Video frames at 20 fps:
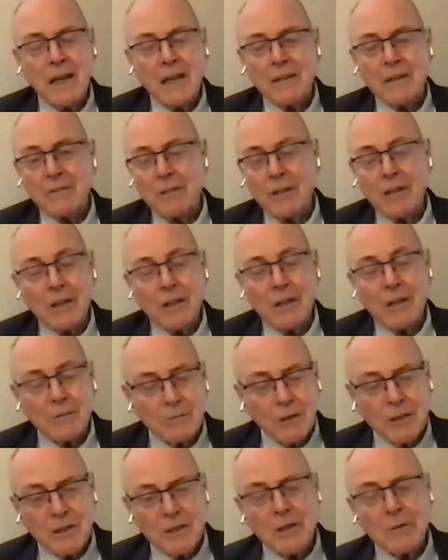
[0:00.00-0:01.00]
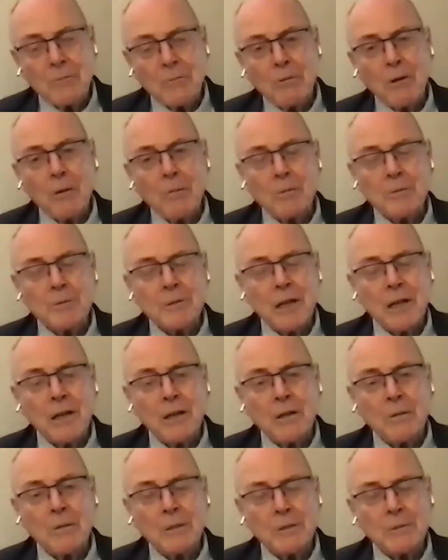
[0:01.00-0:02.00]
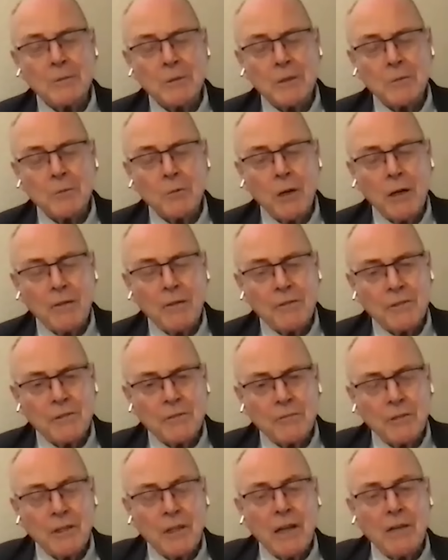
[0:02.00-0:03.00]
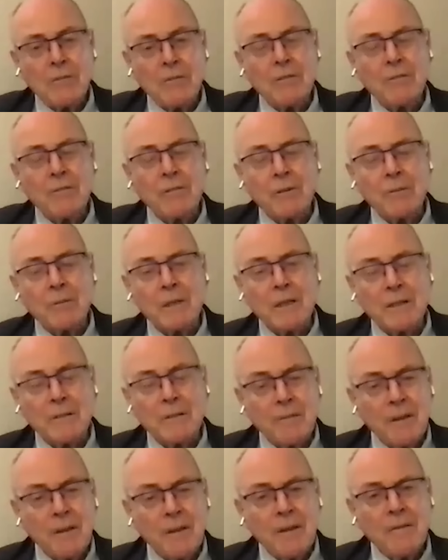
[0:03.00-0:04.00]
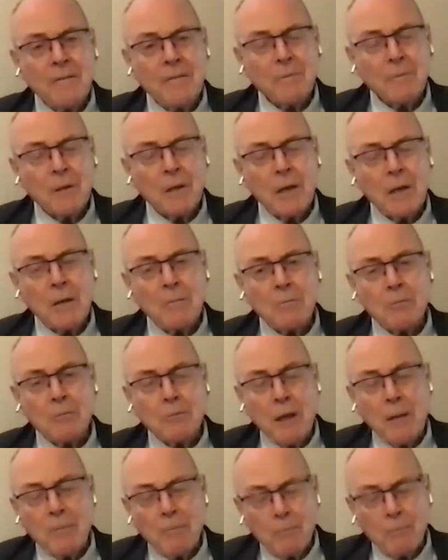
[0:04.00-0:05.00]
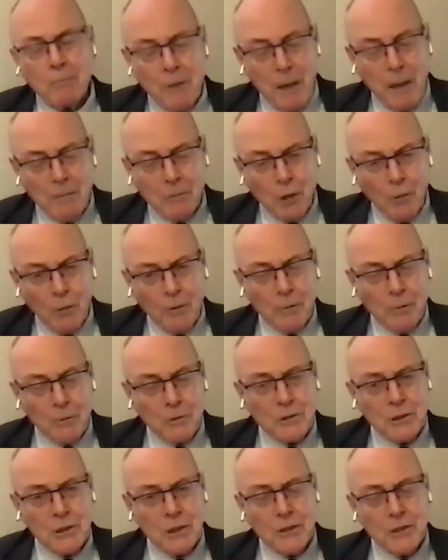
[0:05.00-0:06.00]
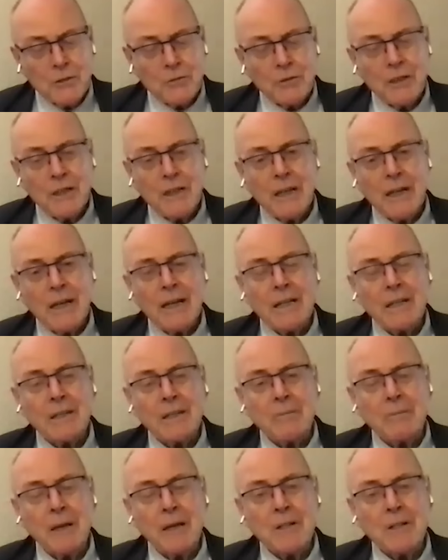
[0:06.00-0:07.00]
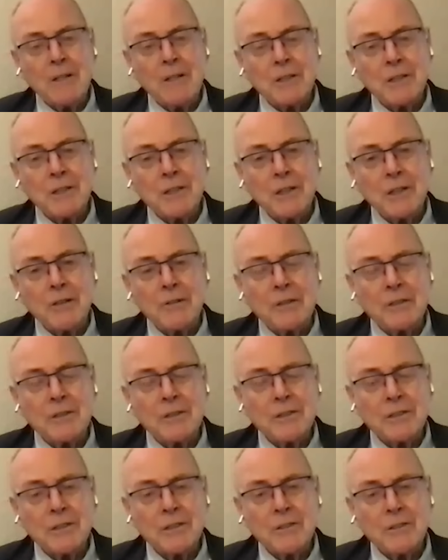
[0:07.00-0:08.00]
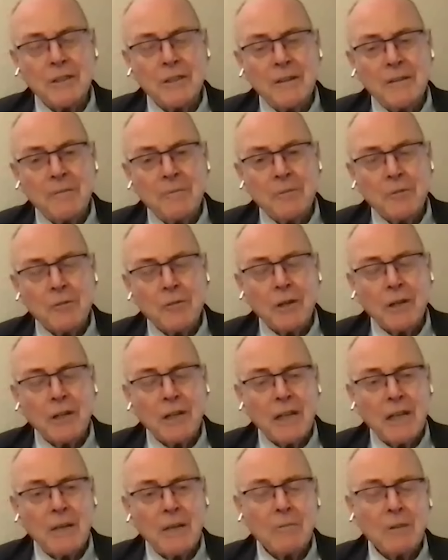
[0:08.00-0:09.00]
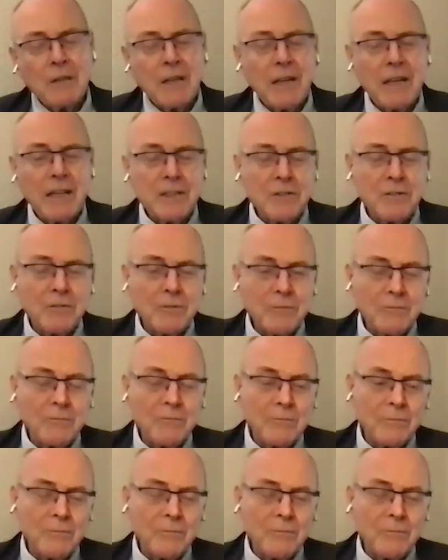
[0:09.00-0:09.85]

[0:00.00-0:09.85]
And you know, got his own problems at home. His wife's recovering from a abdominal surgery, and imagine, you know, he's trying to keep the kids